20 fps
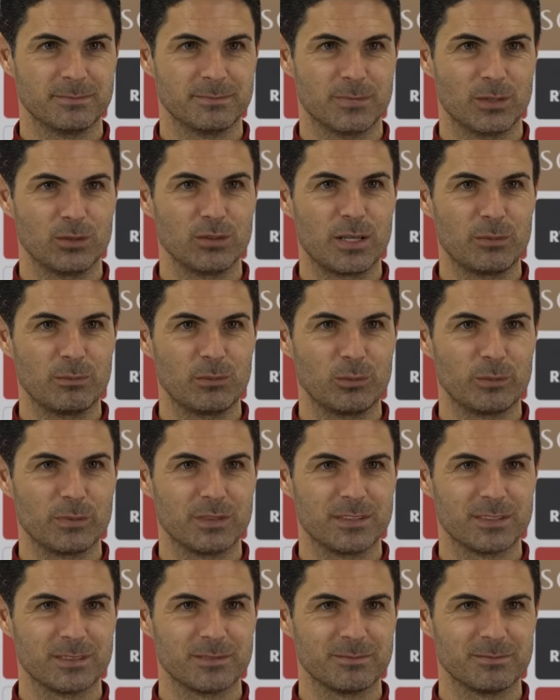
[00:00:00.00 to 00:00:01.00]
On that
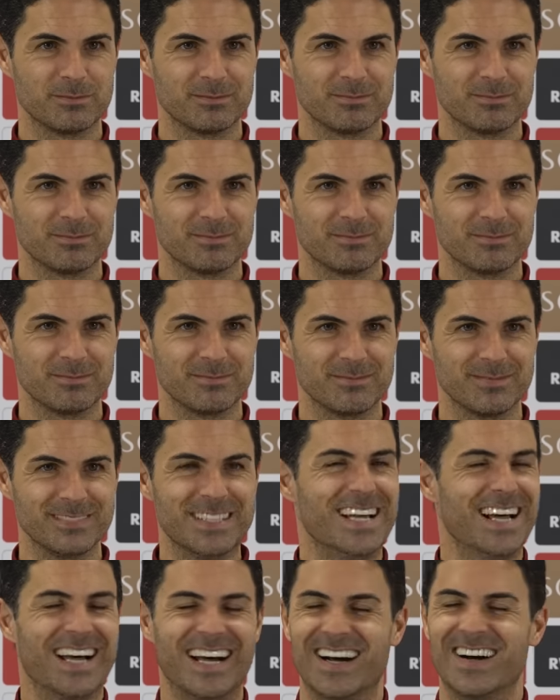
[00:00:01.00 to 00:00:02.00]
moment. Could you see
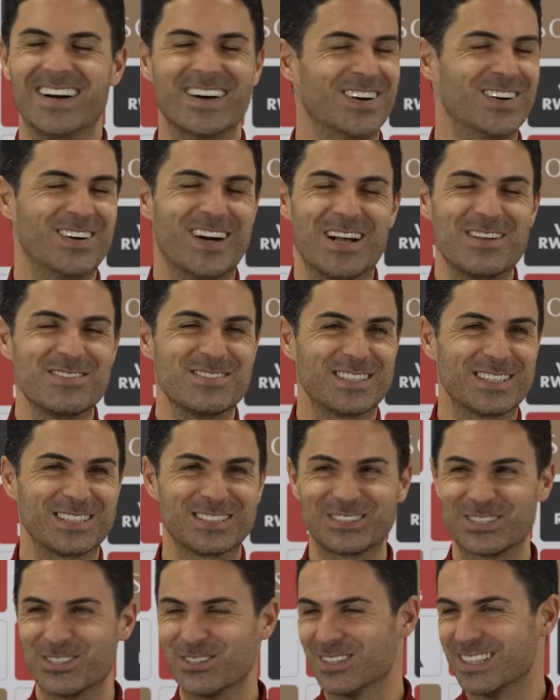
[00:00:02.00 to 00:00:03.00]
no, I'm
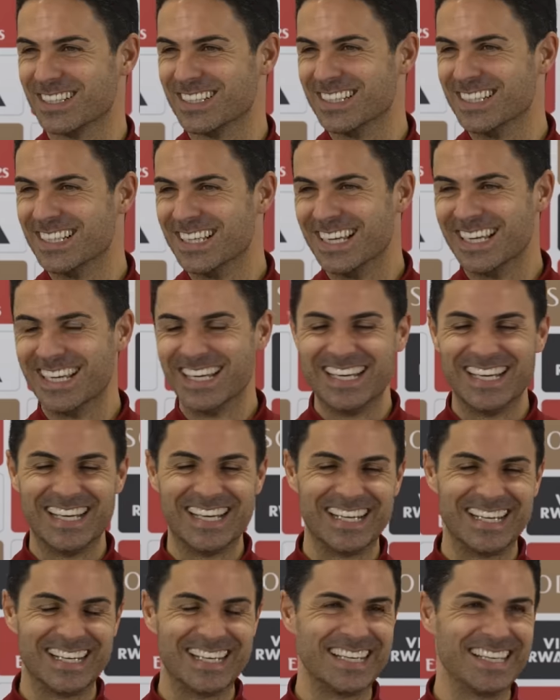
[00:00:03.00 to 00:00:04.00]
just joking.
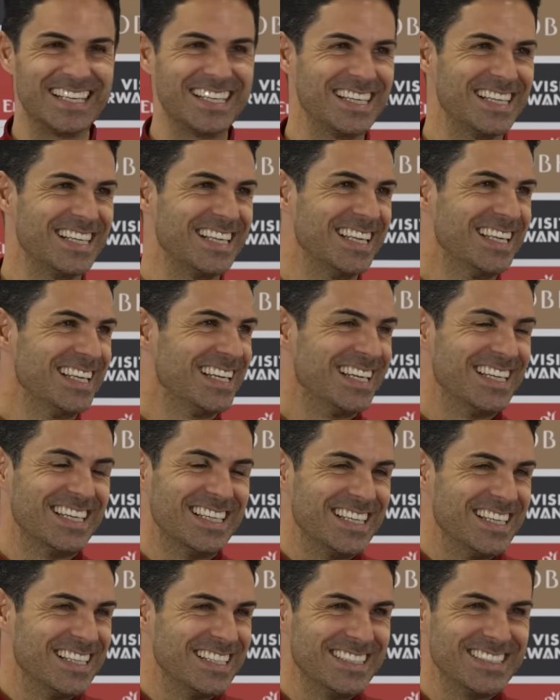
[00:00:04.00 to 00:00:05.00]
Uh,
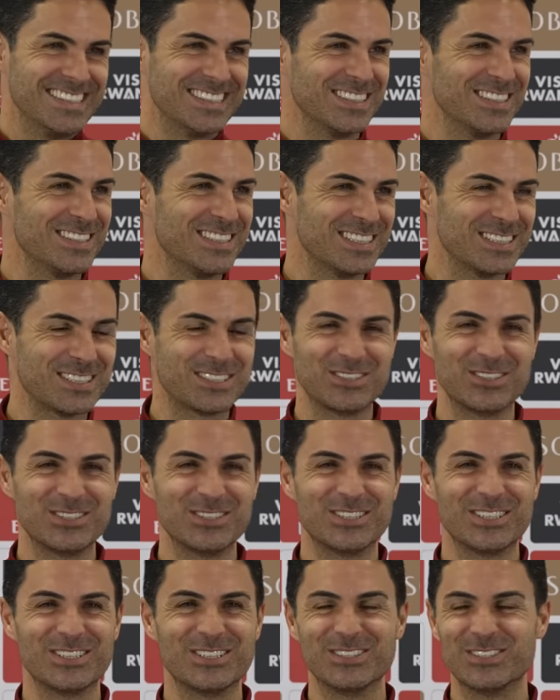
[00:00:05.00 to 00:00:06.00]
You just you,
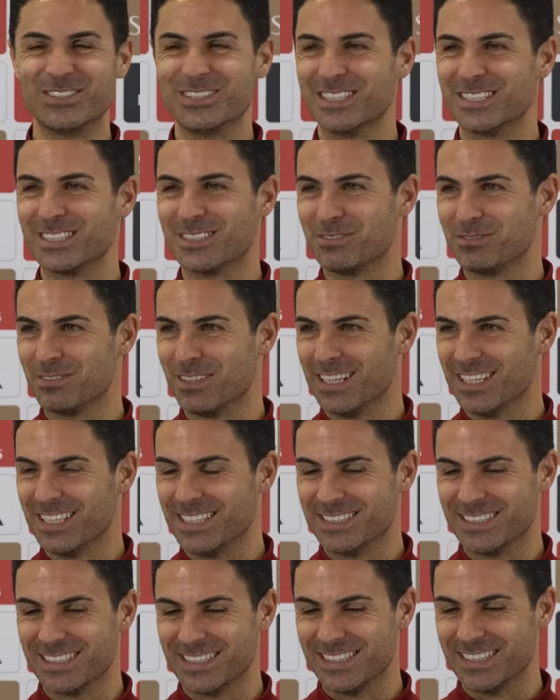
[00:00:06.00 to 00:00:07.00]
you just feel
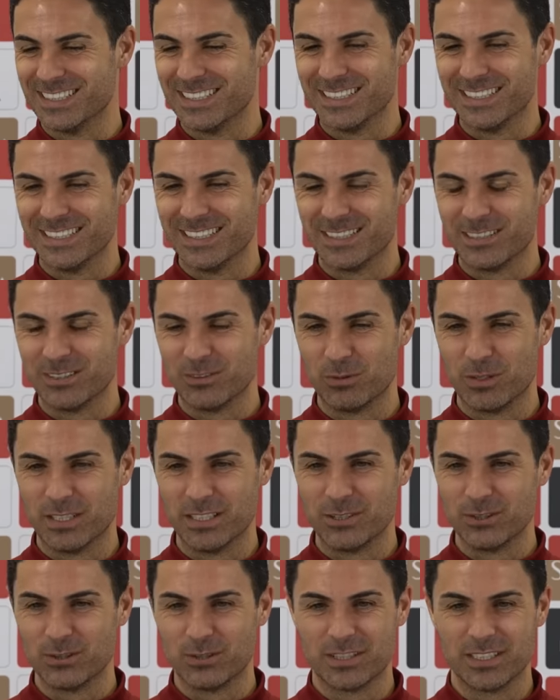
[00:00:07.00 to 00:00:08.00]
it uh,
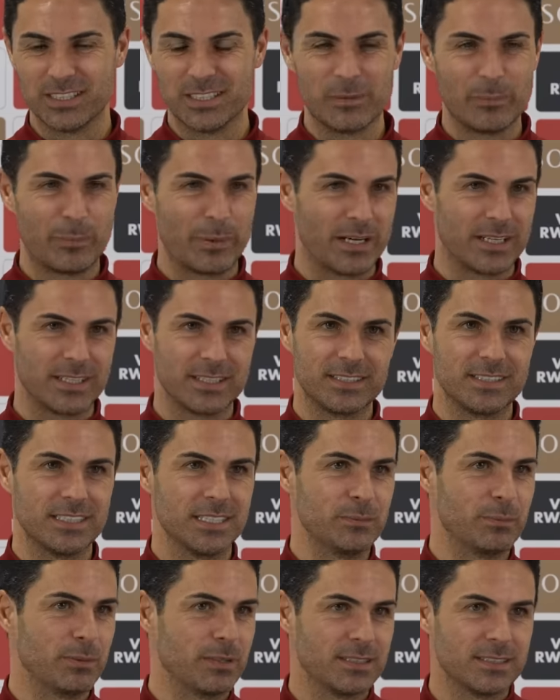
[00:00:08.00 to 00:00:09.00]
when you see the
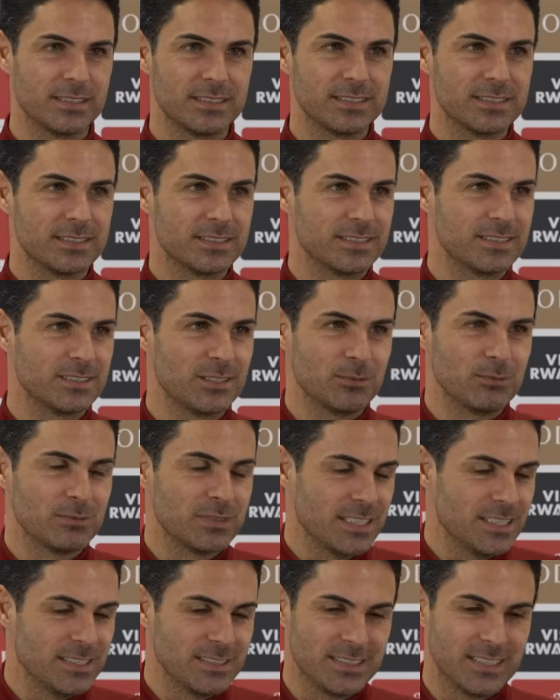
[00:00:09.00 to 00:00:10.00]
partnership, and
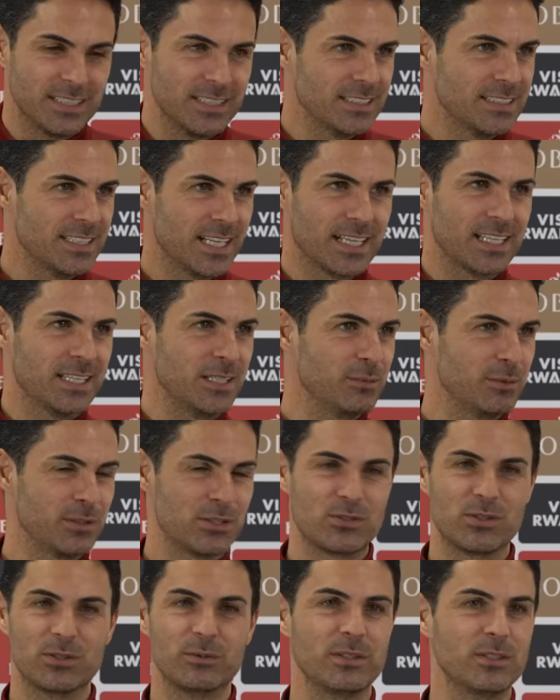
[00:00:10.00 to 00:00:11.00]
sometimes there is that
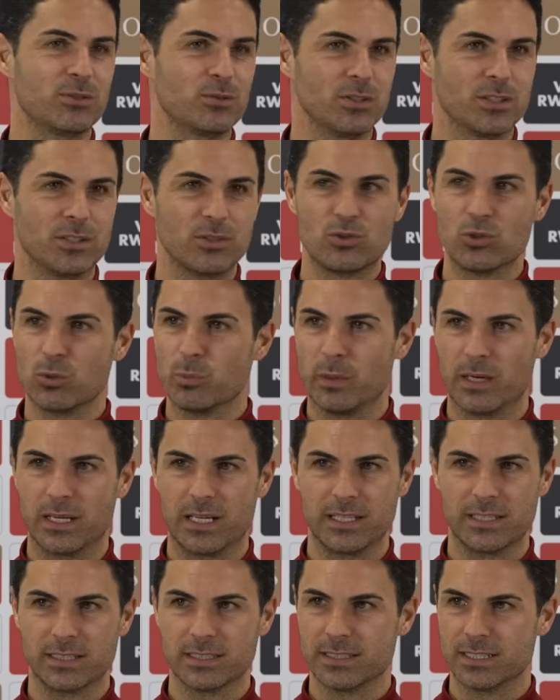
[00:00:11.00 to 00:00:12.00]
chemistry between two
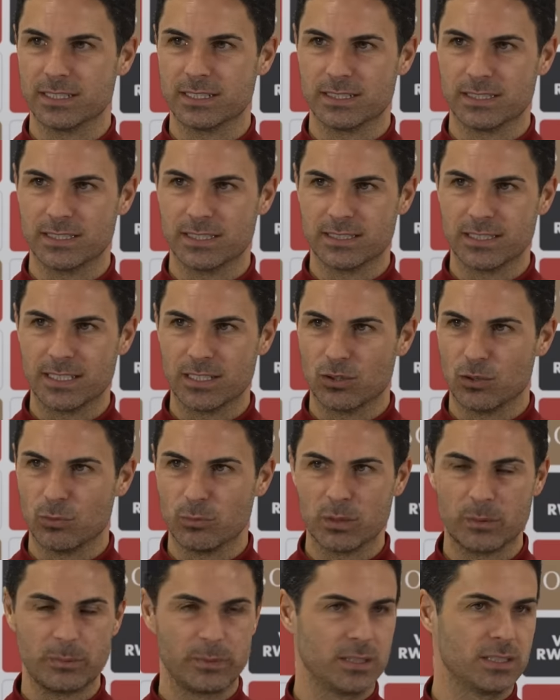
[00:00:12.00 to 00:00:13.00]
players that uh, they
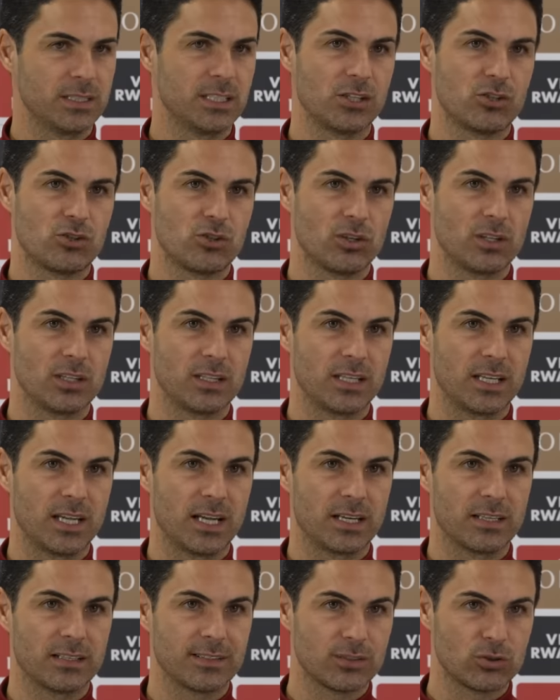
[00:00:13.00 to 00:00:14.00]
complement each other. They
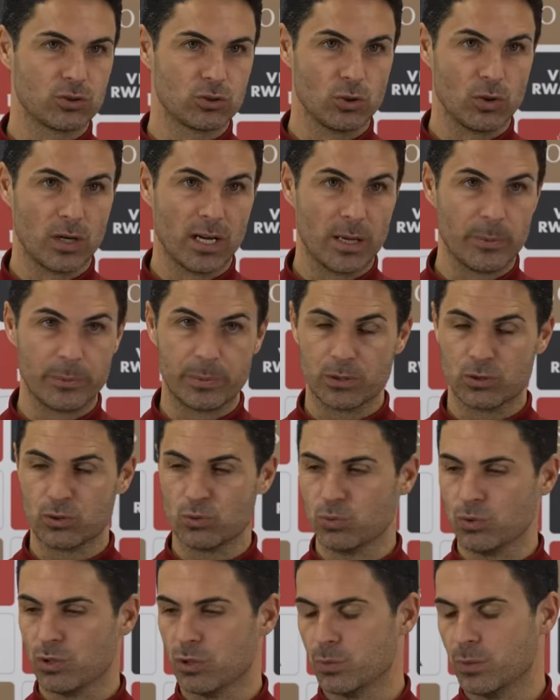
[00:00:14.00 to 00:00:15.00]
are so happy to
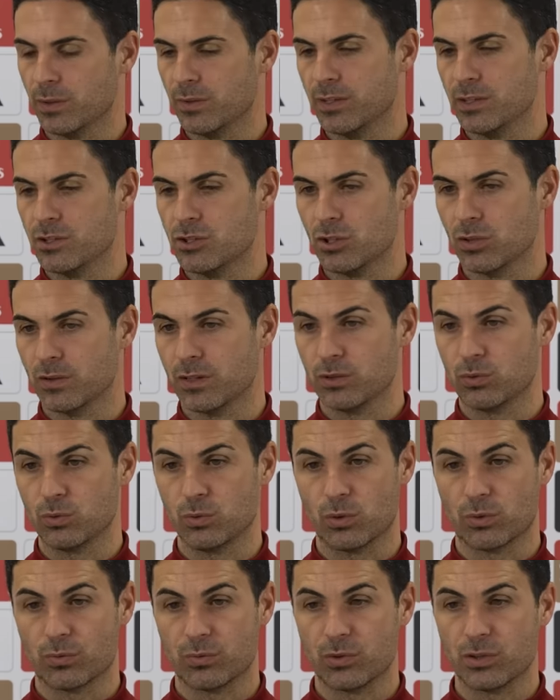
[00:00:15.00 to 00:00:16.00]
work with each other, to
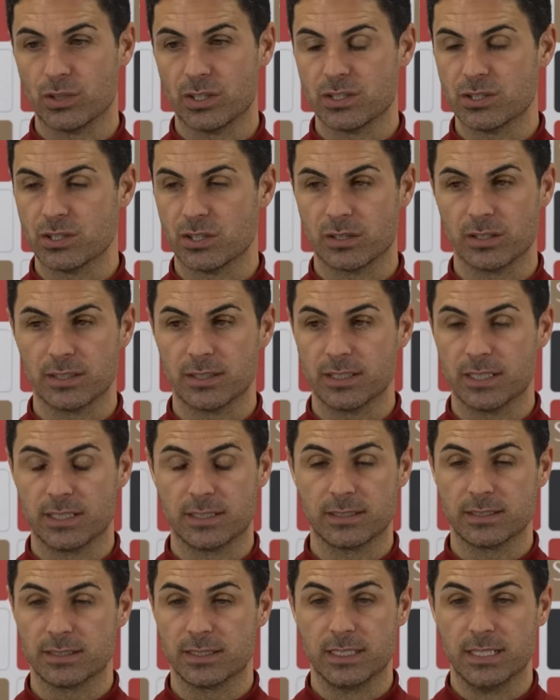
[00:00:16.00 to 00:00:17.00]
work for each other,
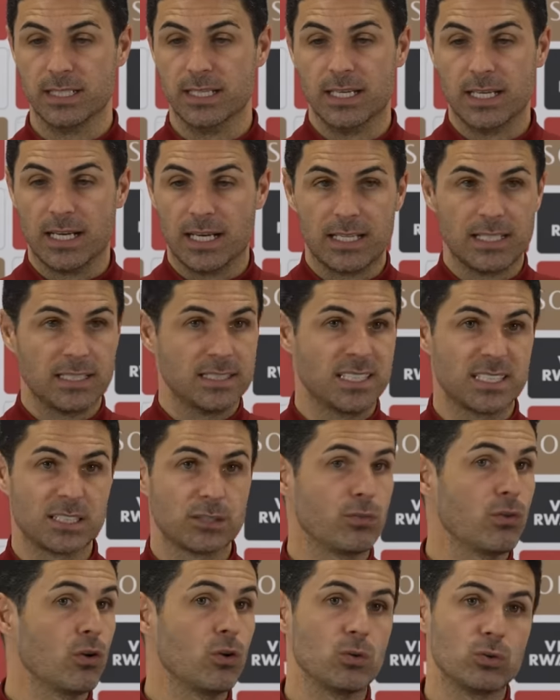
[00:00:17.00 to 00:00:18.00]
and and it
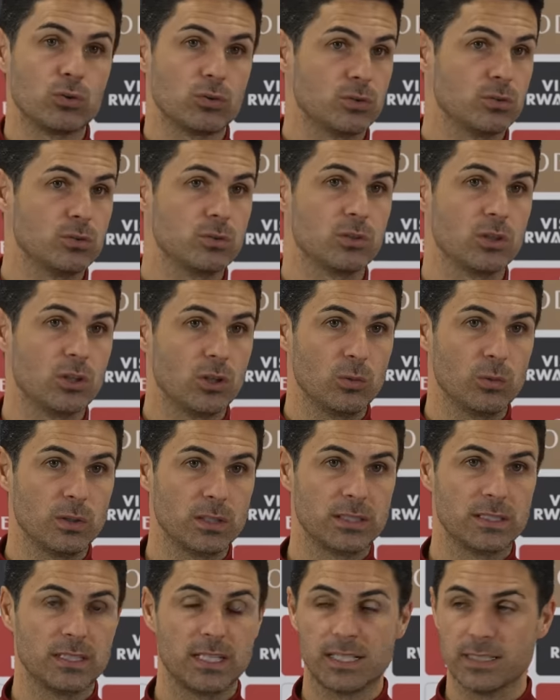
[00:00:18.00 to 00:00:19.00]
just flows, you know.
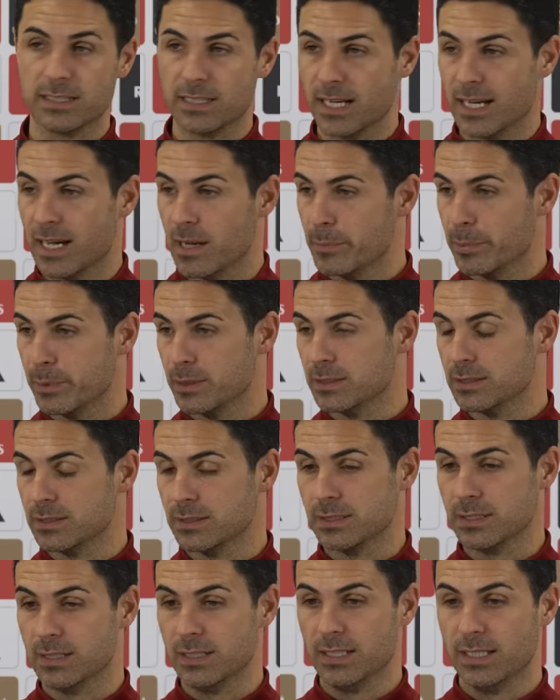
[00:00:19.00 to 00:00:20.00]
And and that
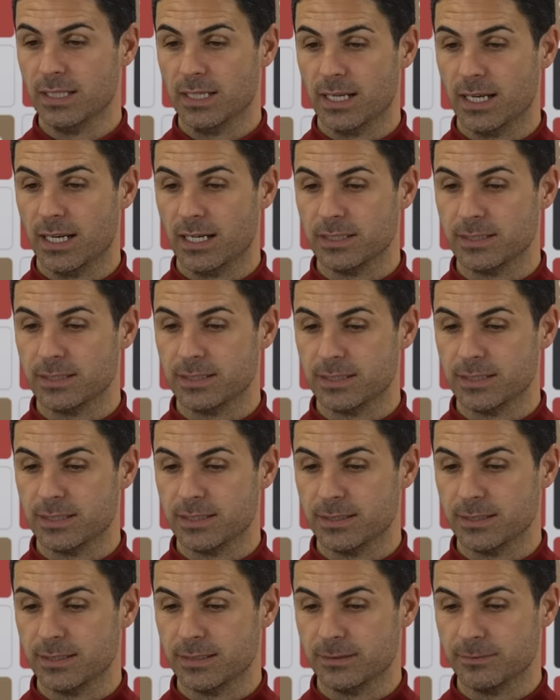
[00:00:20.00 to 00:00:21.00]
happens, and
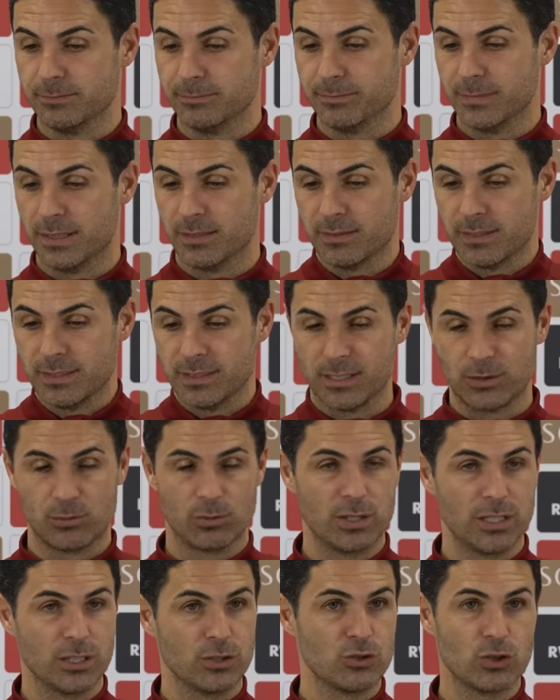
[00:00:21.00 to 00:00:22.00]
uh, I think they
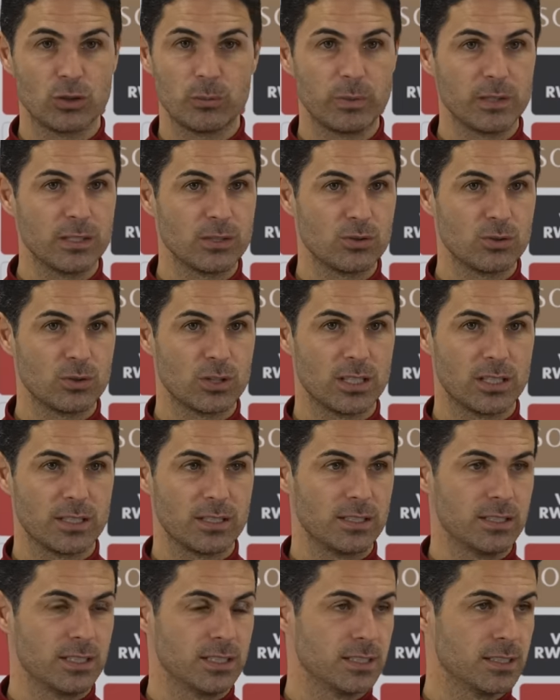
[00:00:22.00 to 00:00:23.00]
really enjoy playing
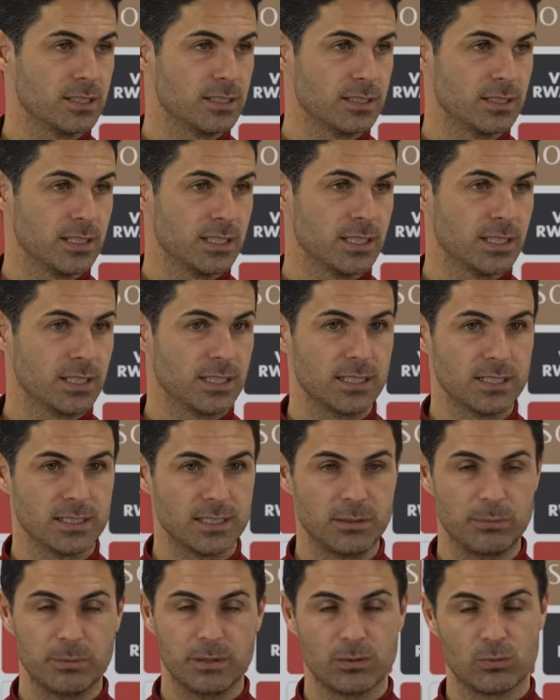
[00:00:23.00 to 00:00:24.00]
together. And and again,
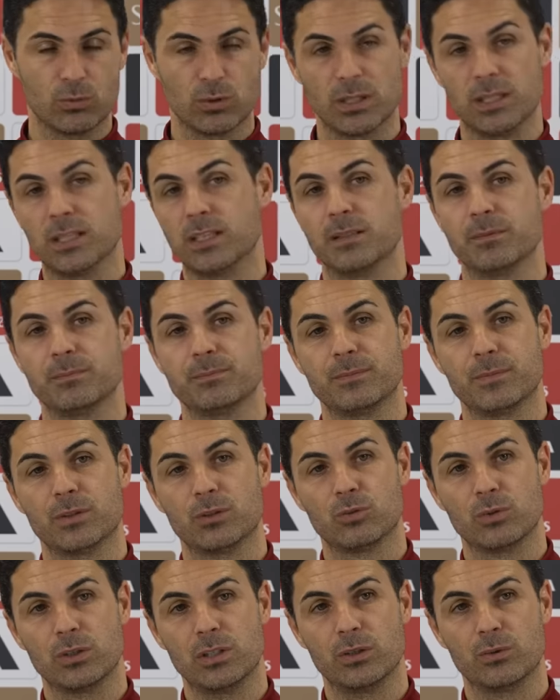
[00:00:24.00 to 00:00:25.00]
they've been really,
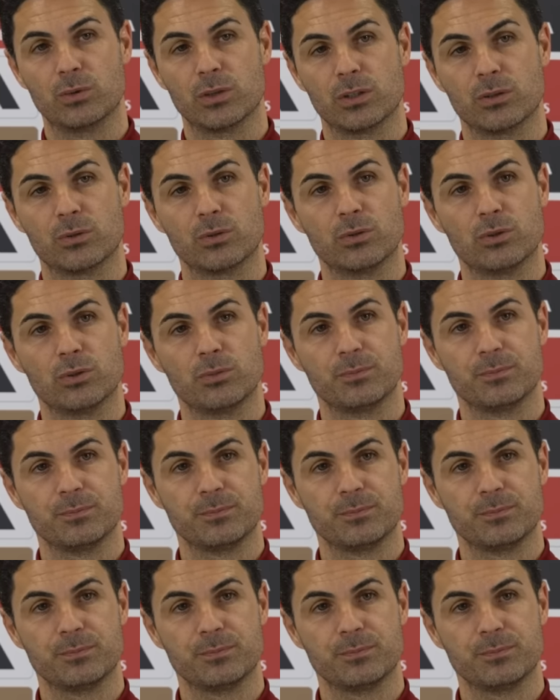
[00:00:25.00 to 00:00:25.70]
really, really good.